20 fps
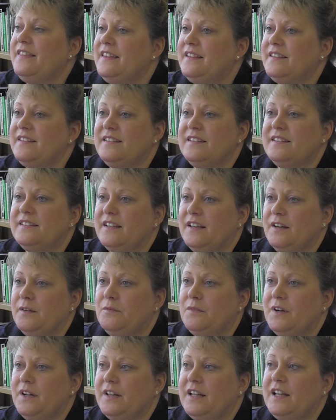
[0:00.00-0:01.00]
This is,
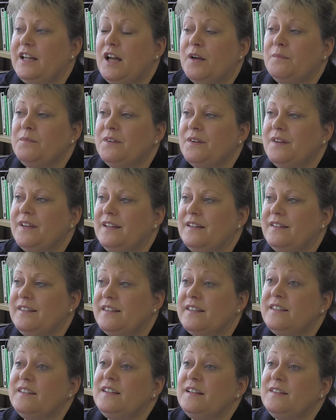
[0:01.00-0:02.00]
he comes in
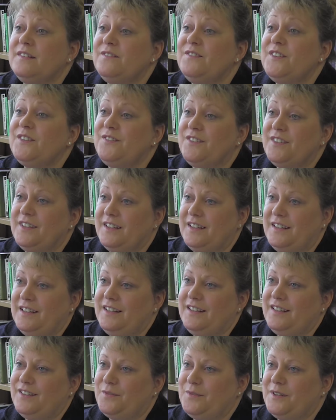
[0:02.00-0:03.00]

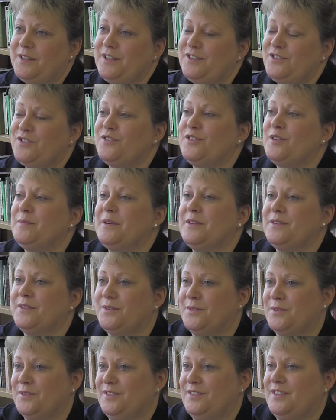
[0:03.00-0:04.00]
1650 when he shows up on her
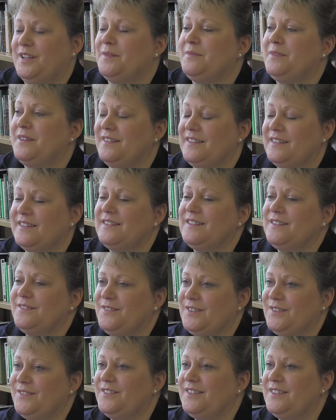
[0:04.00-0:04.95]
doorstep in the 1650s.